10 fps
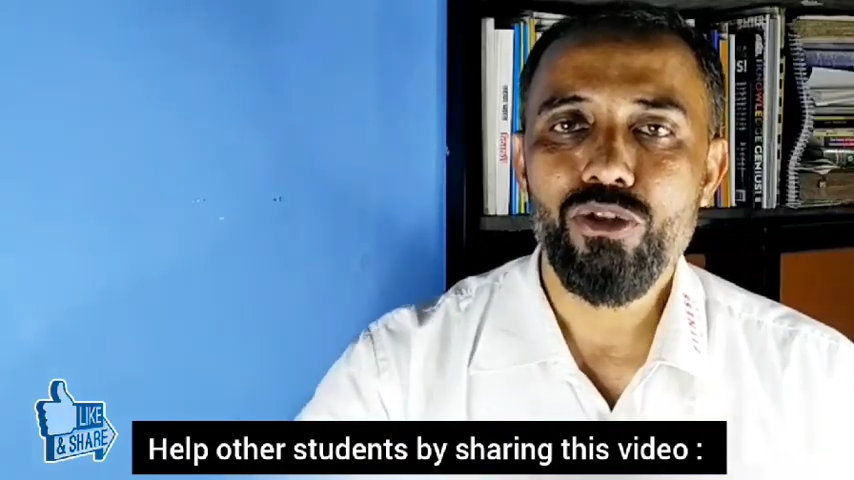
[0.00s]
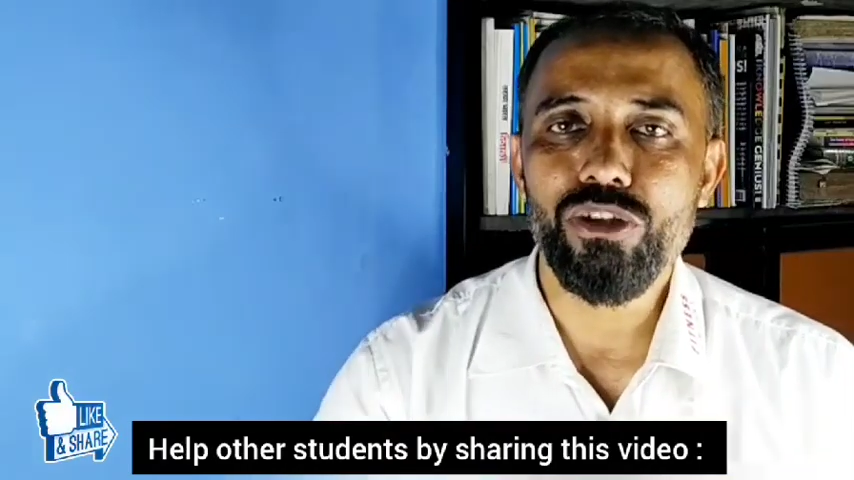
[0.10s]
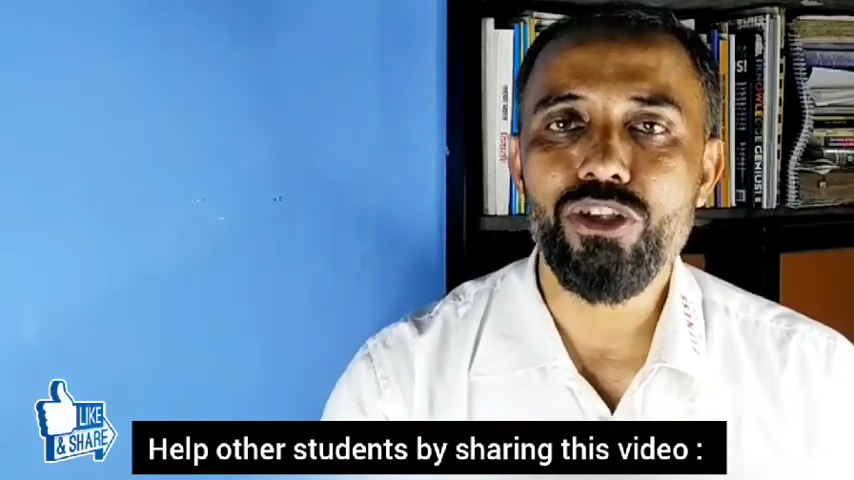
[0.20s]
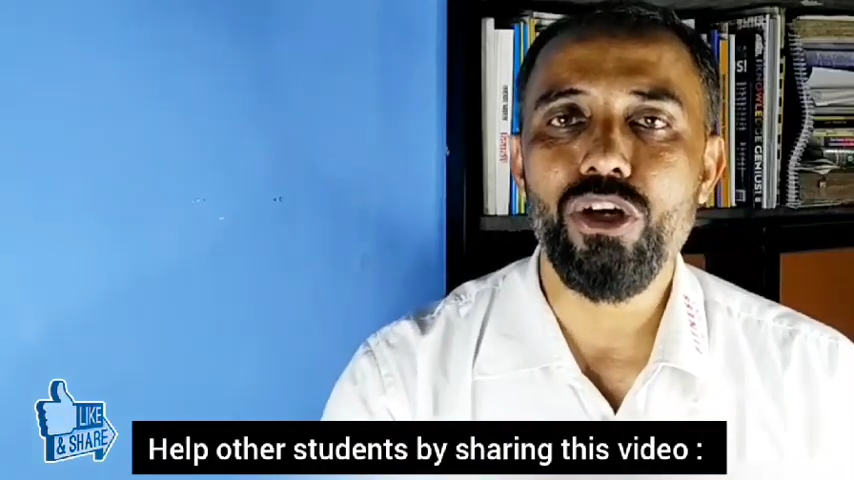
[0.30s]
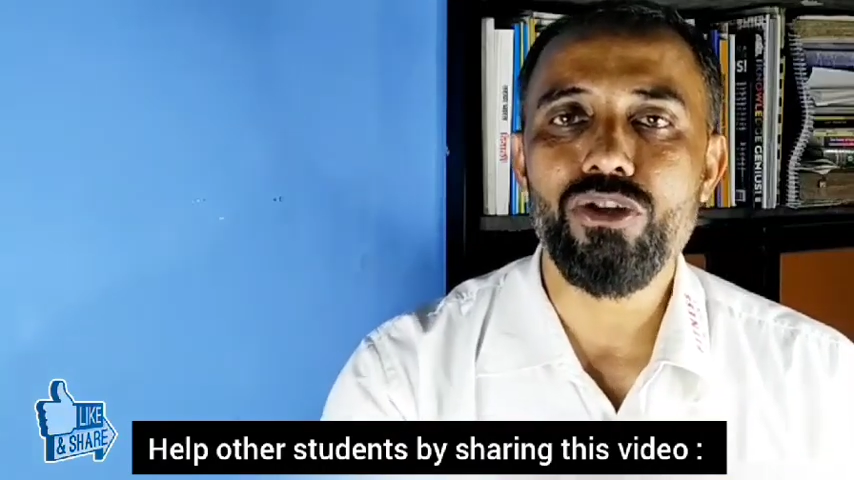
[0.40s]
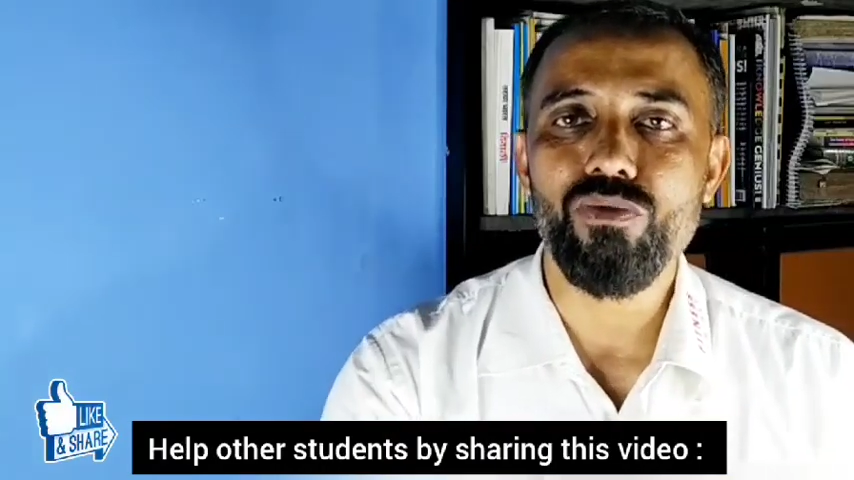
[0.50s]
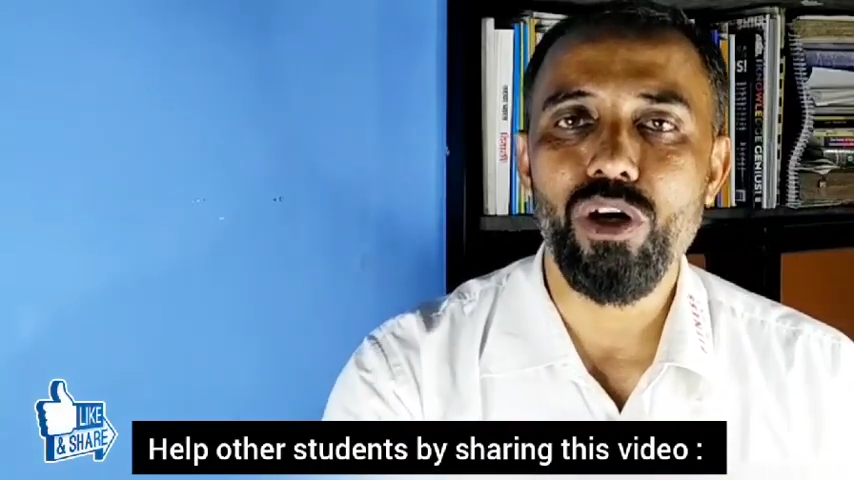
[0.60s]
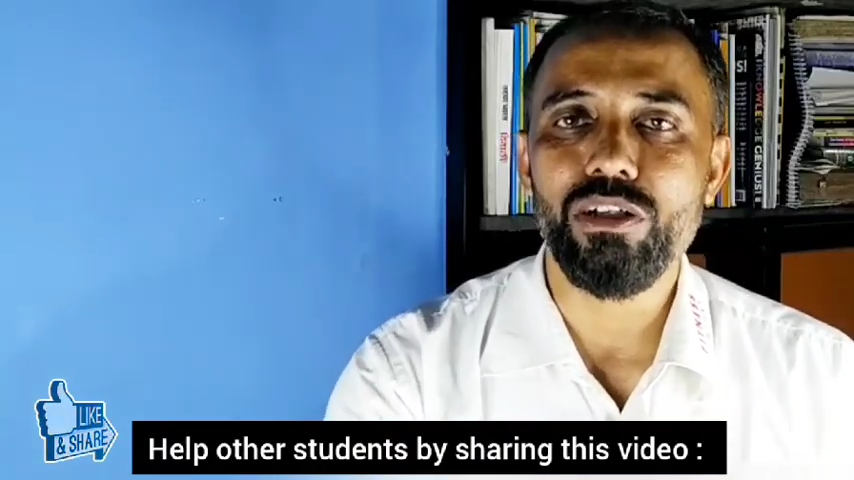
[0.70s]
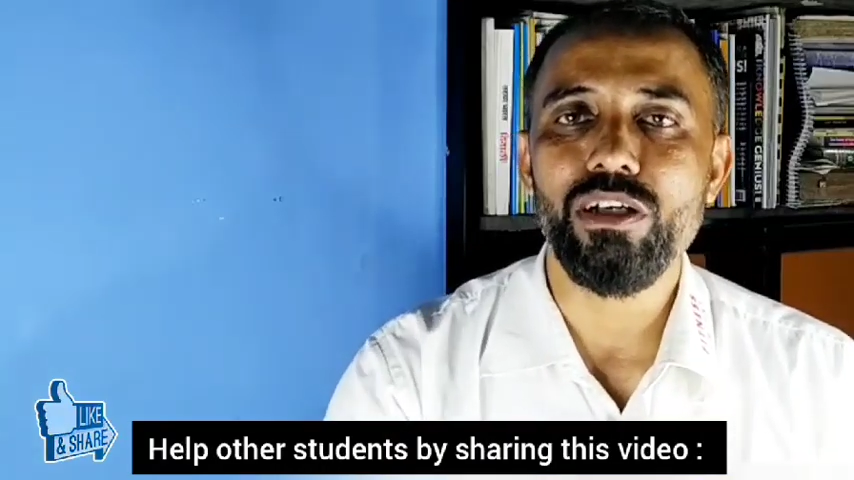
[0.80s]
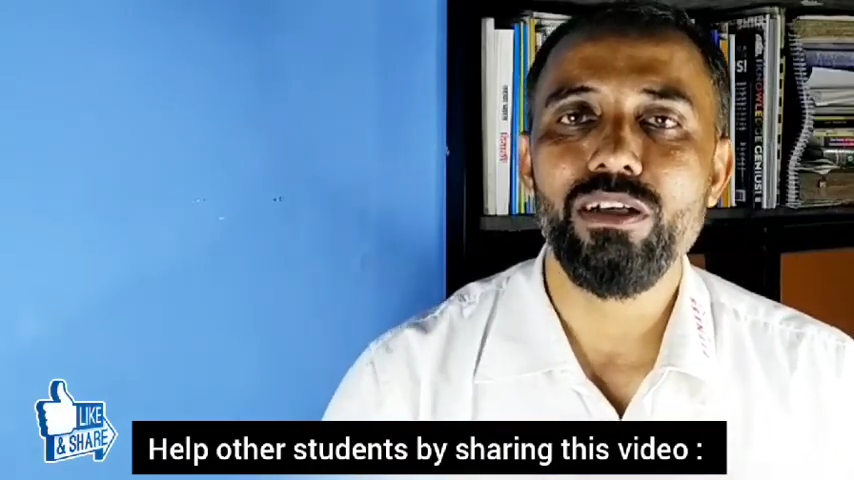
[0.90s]
So this was
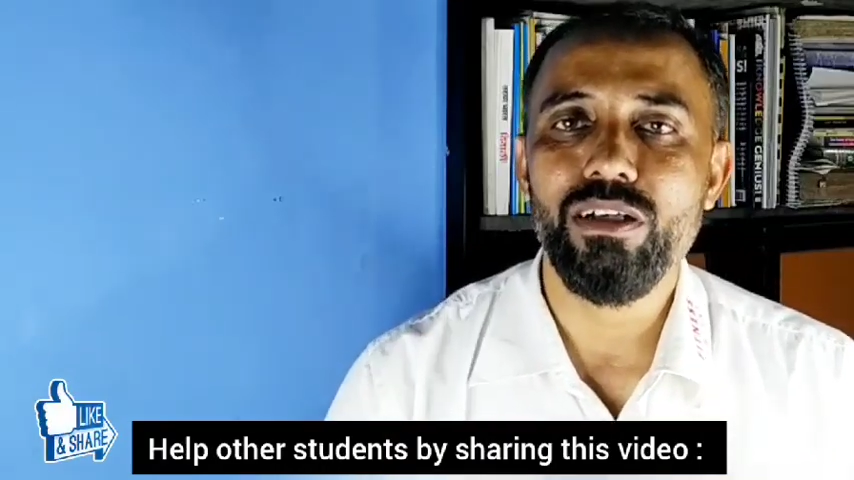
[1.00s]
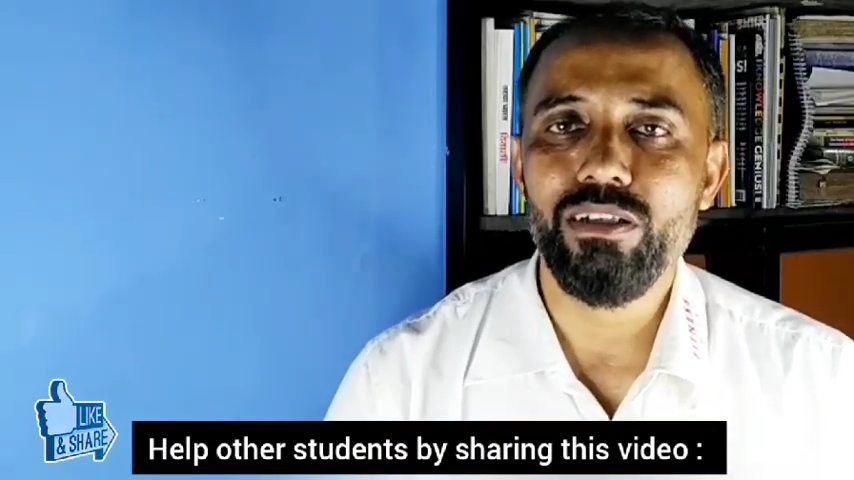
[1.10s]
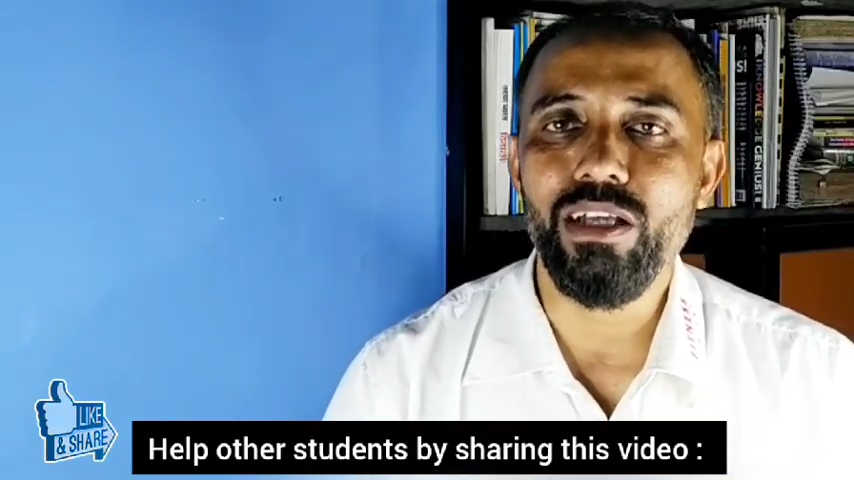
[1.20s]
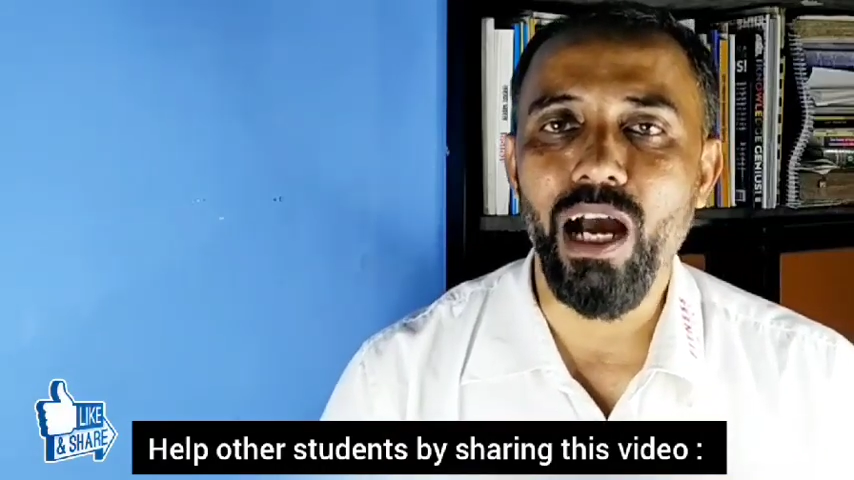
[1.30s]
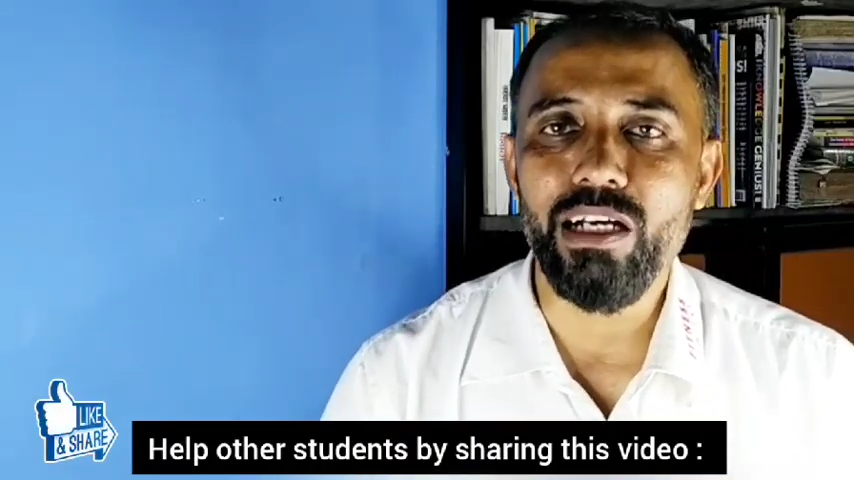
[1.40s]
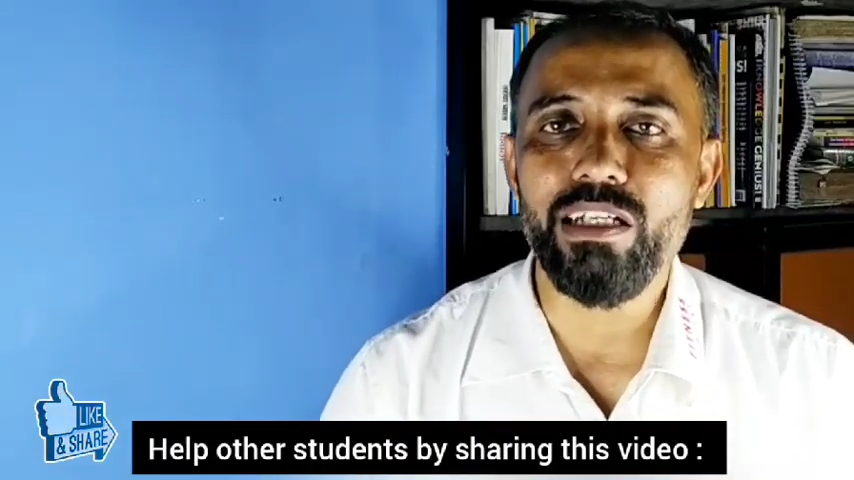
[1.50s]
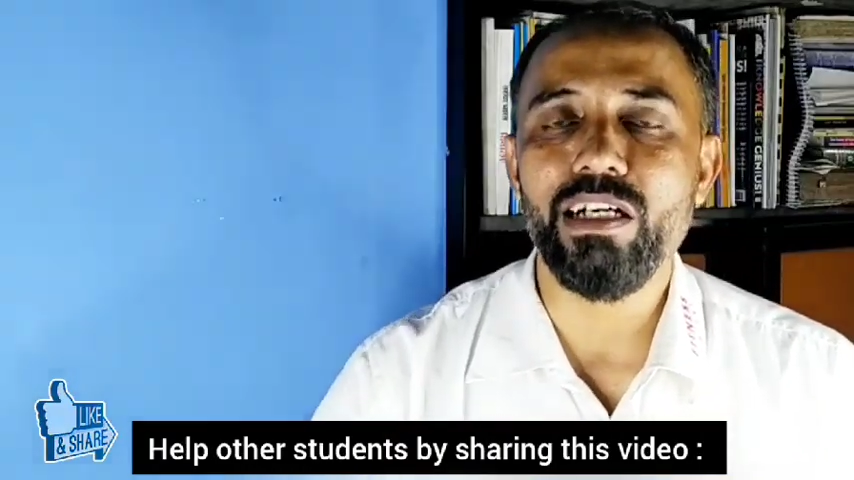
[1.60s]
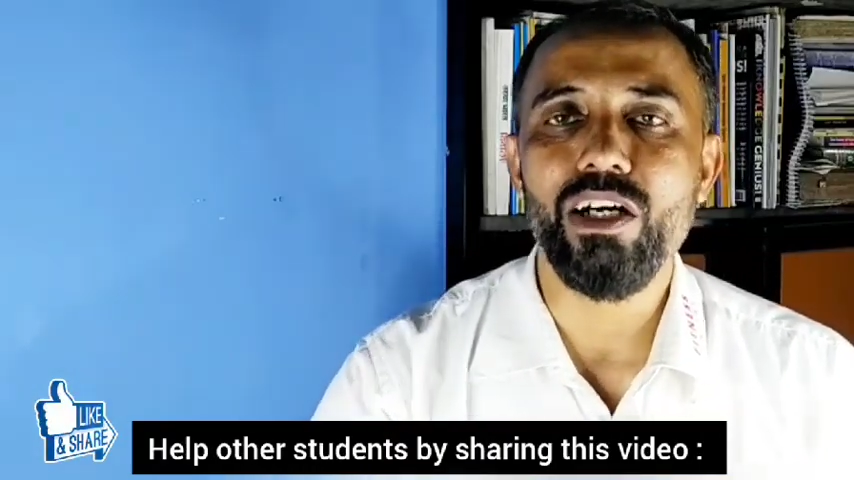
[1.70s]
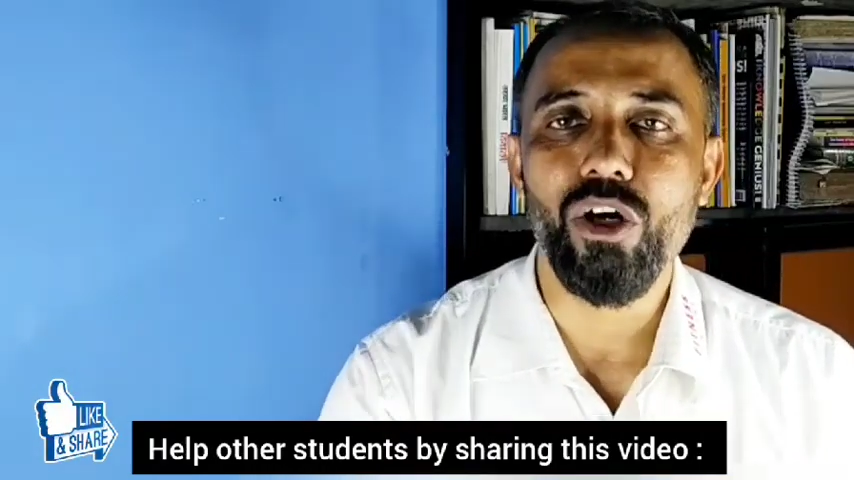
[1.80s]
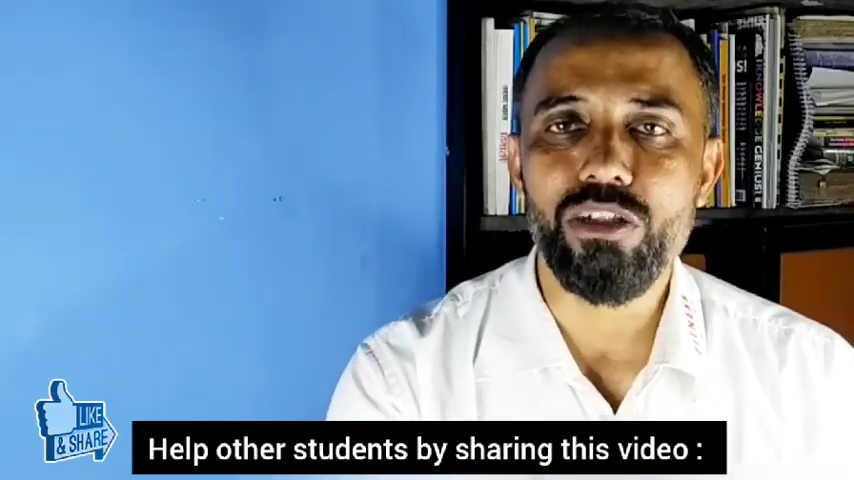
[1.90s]
what the Agraha